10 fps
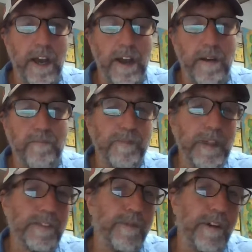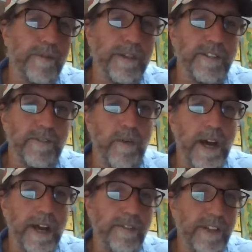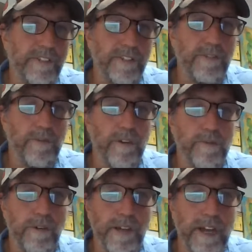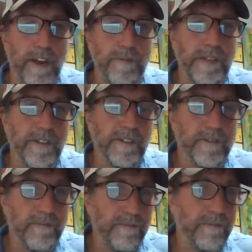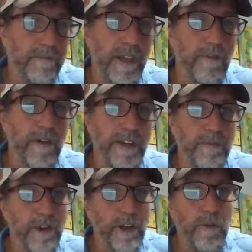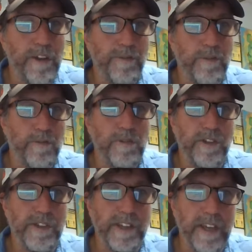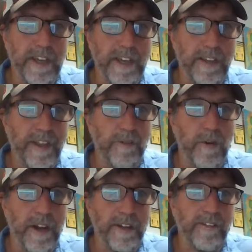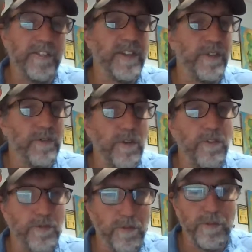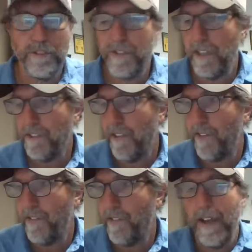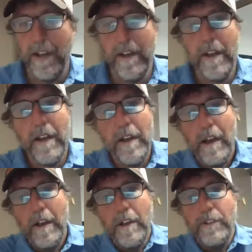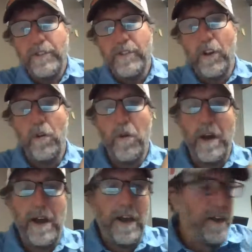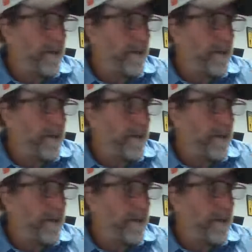It's part of the reason why eventually the war broke out, because they wanted to break away from the rule of the king and they wanted to set their own rules, things like that. So